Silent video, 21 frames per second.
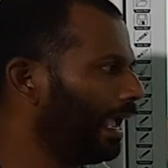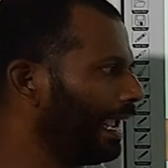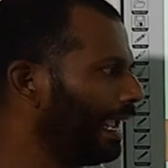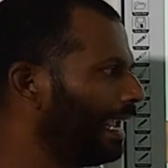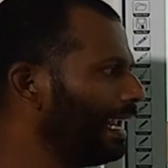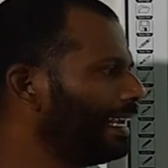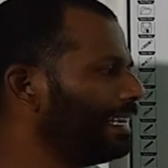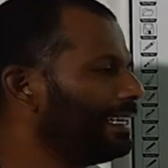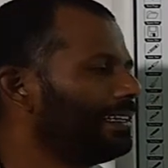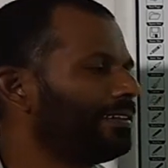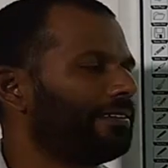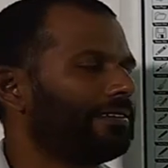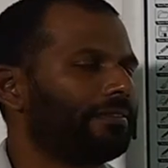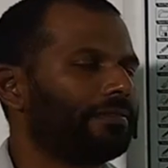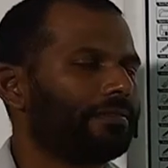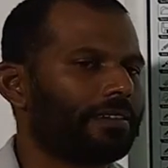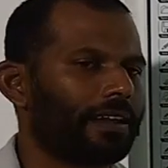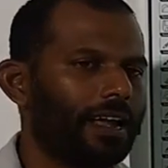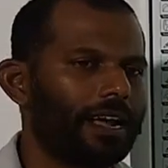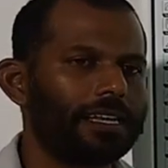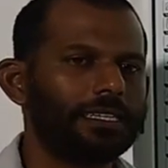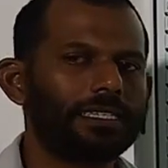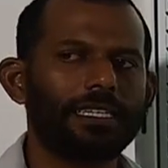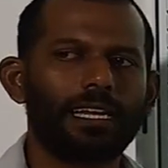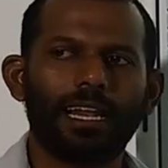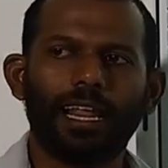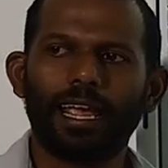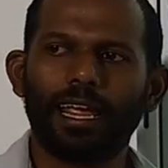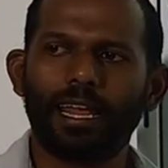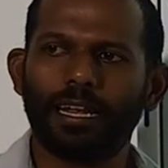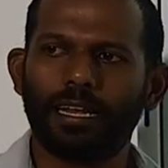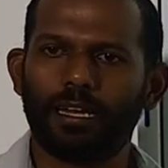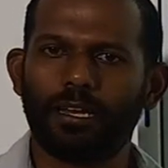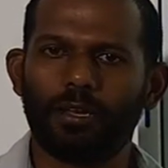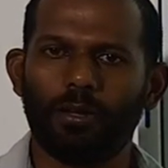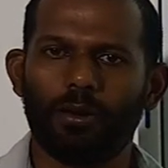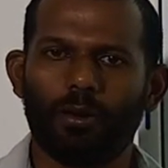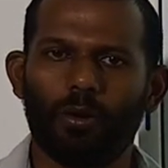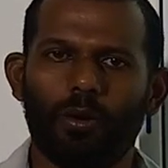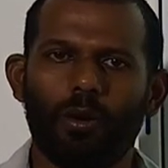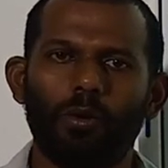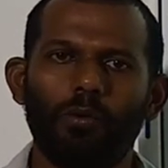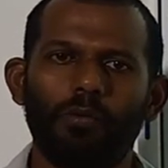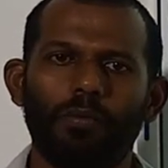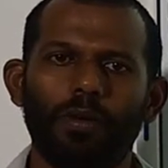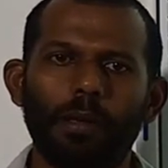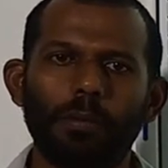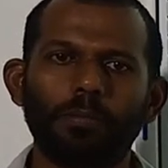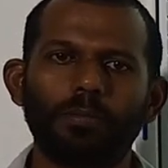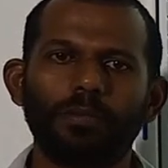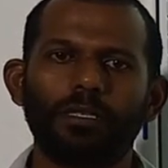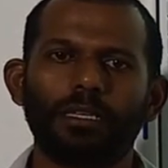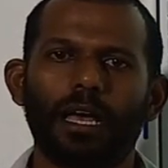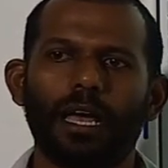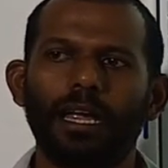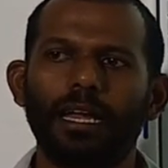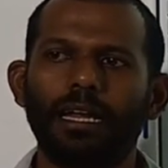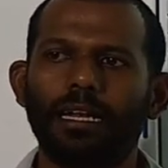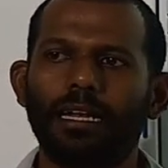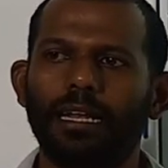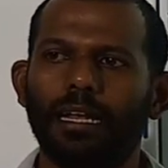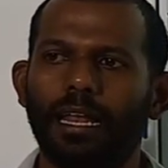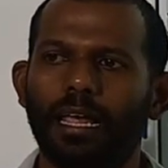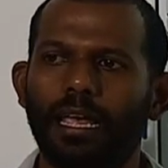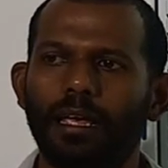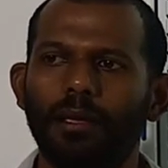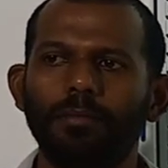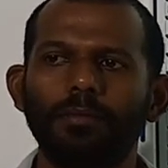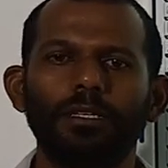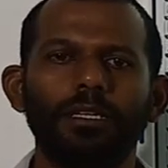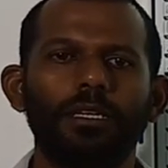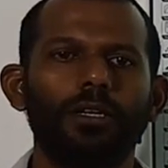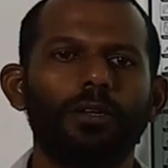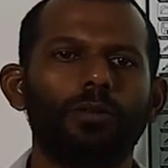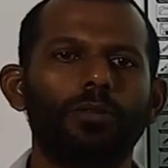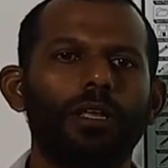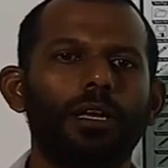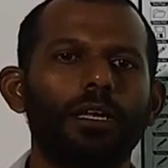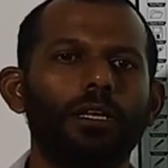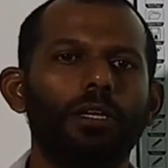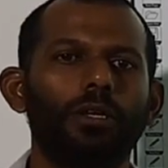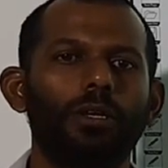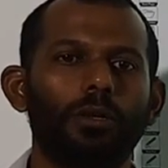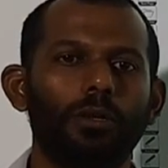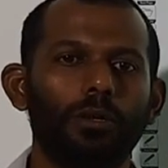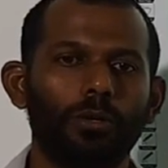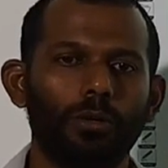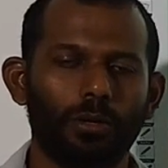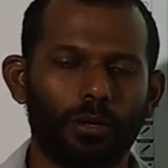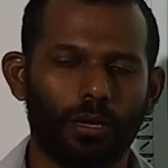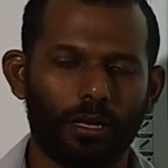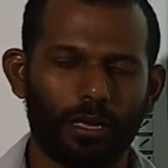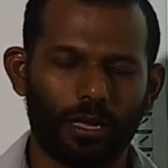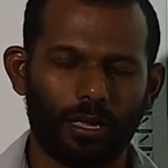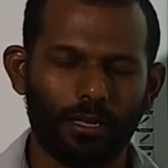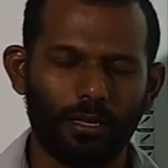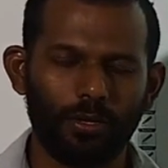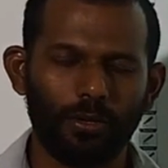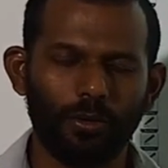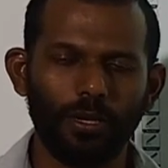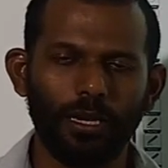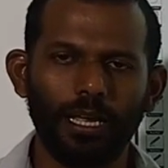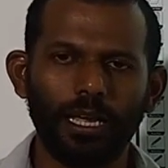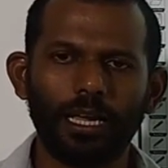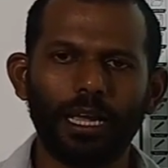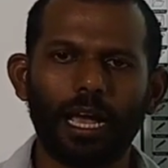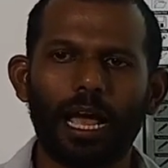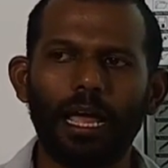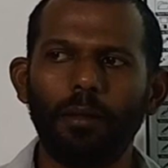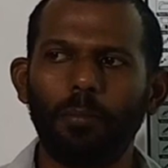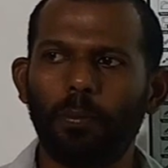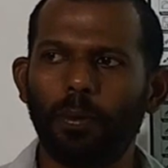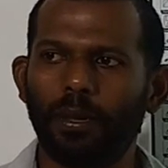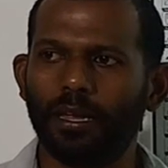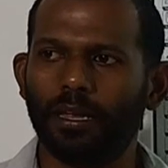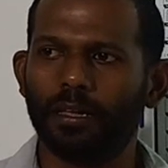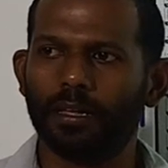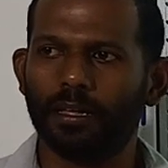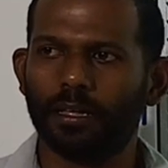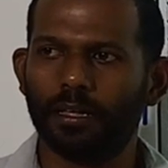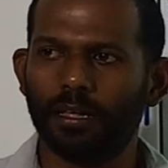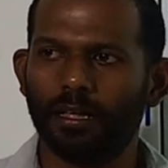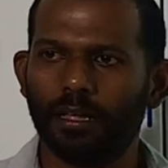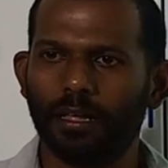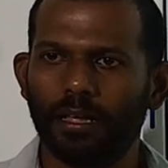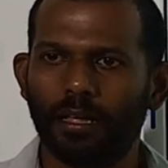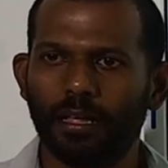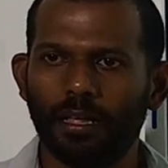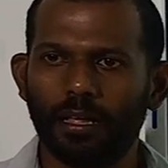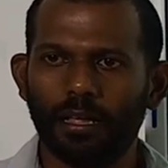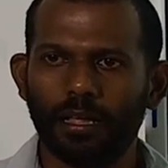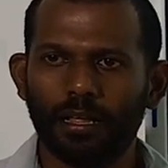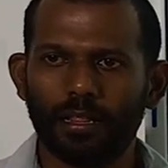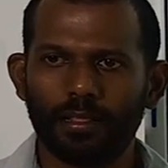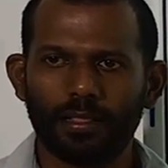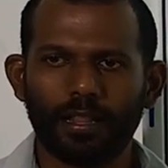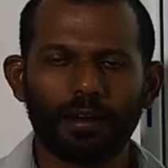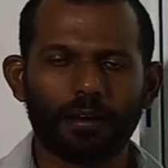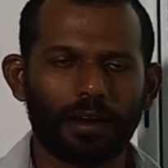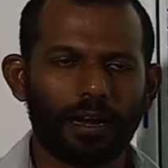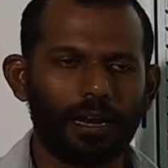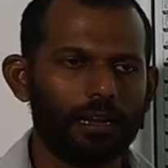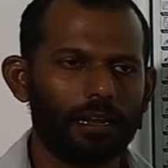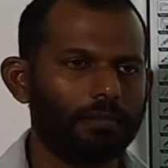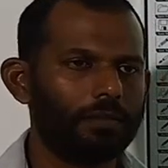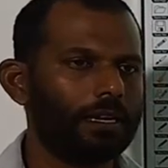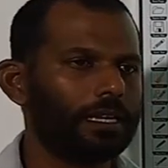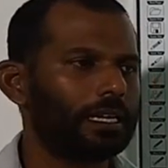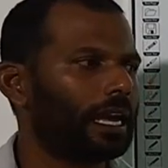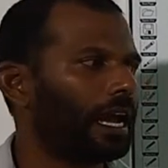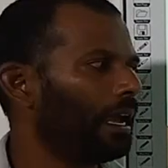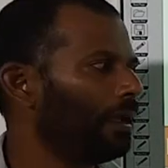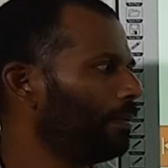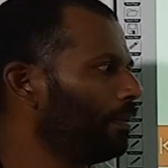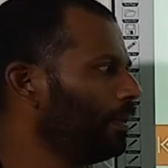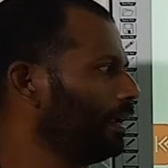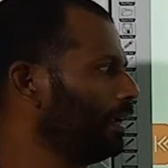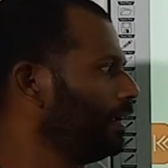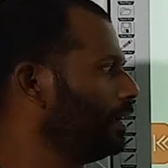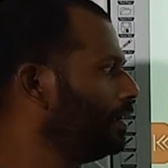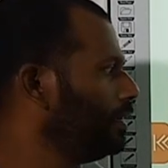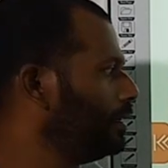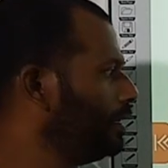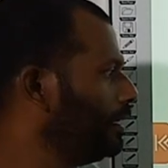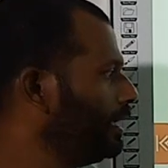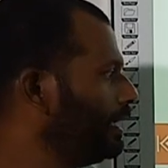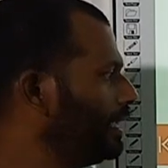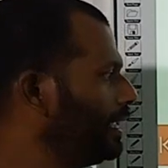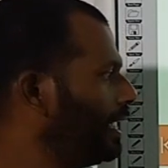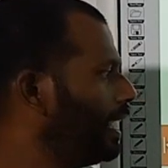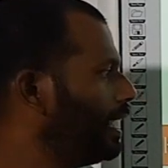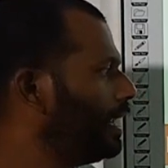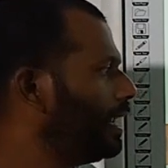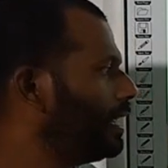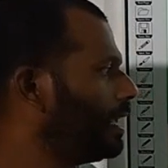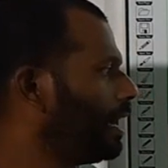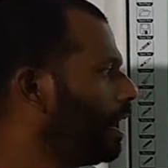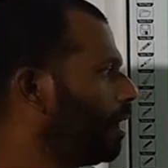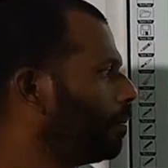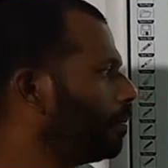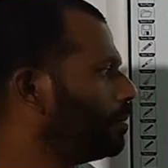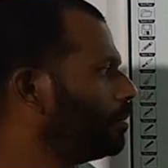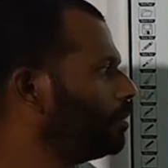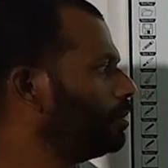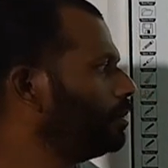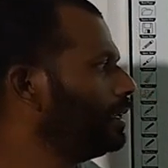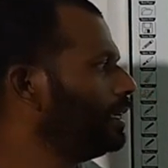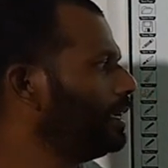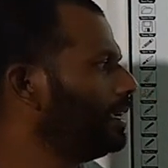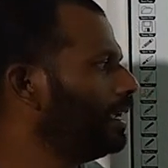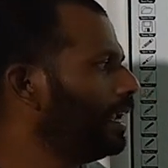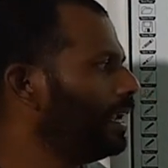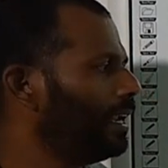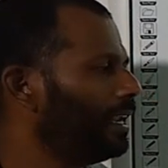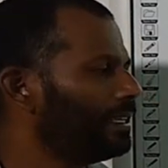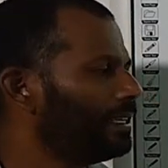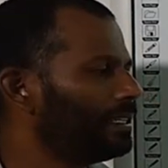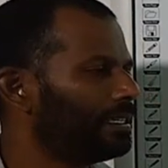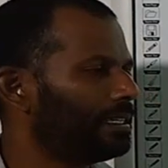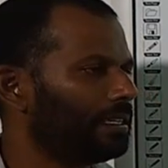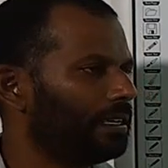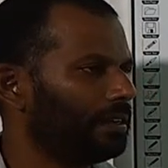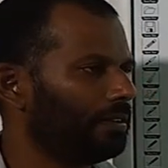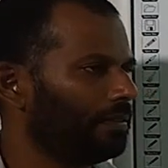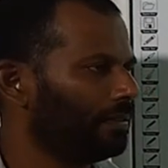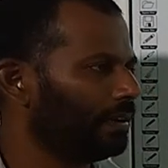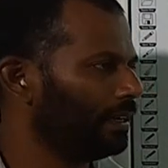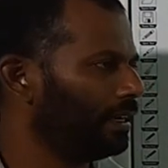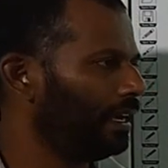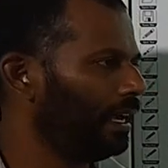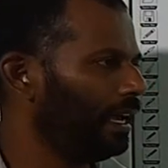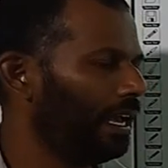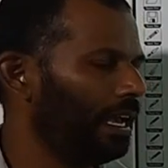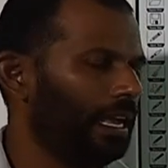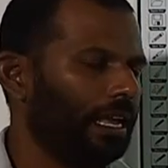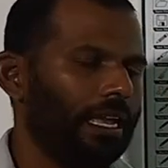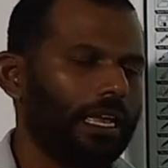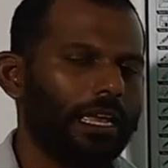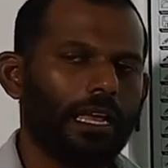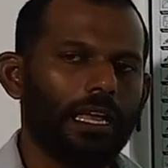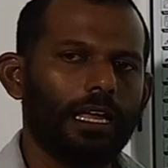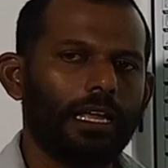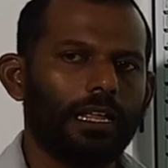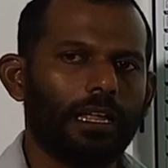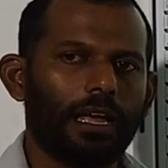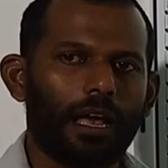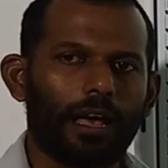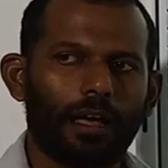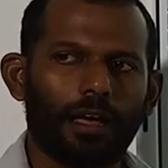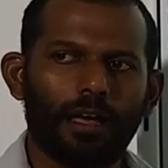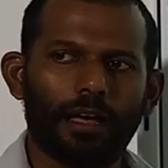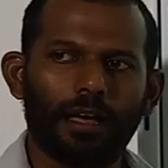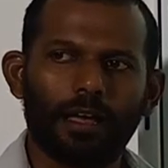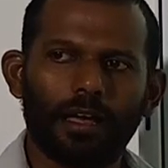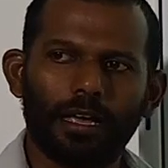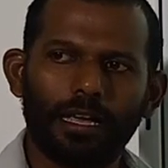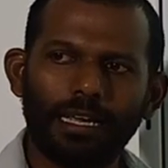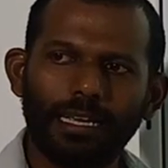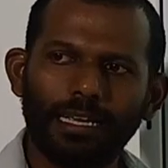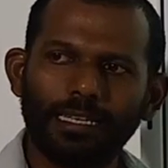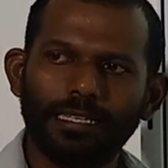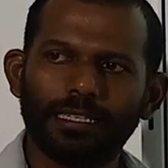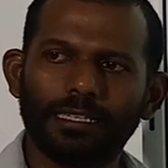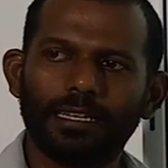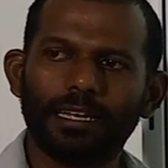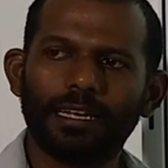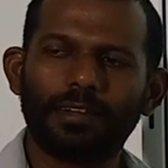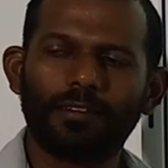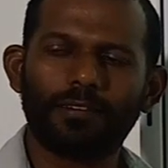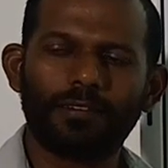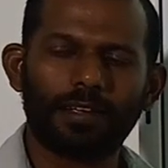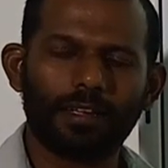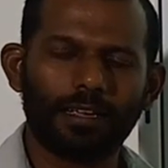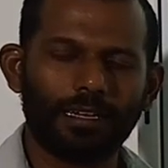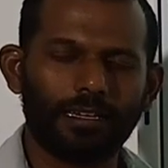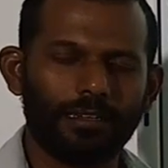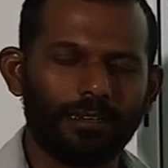It translates your website names into the unique IP, the relevant IP. Up to DNS server is the